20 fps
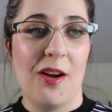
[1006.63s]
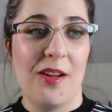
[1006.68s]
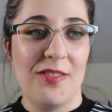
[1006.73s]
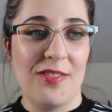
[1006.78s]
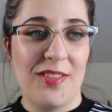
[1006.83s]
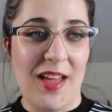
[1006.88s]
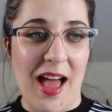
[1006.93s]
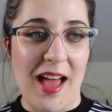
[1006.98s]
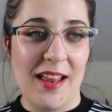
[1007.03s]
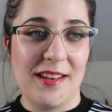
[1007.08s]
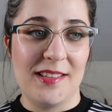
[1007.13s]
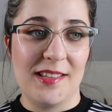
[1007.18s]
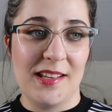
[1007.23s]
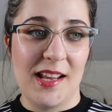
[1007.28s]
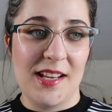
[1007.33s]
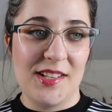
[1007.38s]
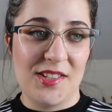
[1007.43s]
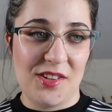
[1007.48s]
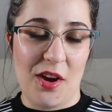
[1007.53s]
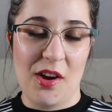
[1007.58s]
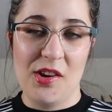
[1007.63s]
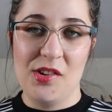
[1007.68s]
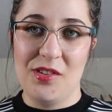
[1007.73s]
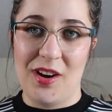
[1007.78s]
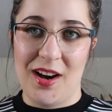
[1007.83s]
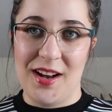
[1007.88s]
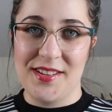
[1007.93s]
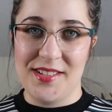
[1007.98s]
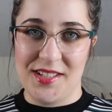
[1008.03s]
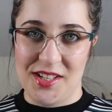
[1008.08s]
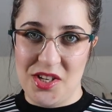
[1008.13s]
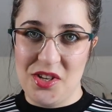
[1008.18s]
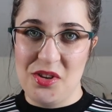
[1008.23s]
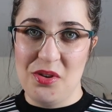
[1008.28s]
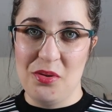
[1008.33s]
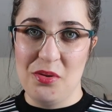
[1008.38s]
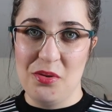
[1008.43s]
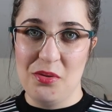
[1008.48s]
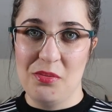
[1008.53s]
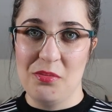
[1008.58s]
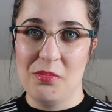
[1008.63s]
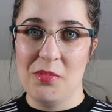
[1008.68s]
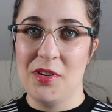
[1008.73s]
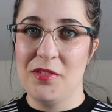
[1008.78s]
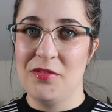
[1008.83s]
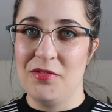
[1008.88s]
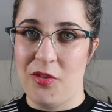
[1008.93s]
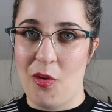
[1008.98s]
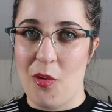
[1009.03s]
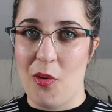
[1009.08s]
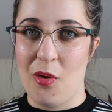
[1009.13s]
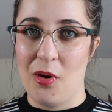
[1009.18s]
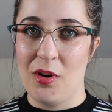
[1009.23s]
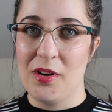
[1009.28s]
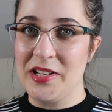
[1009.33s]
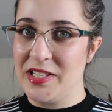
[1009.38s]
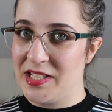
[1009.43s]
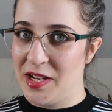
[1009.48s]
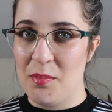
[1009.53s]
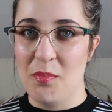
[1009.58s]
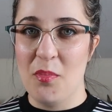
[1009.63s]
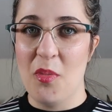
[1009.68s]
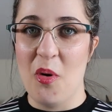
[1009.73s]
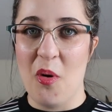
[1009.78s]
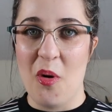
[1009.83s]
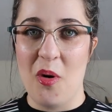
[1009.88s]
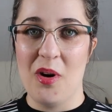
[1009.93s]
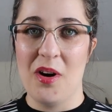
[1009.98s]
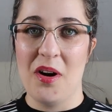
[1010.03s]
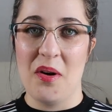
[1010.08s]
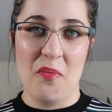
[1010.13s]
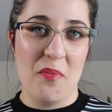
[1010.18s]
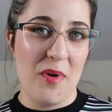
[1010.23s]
that is going to ask you for some more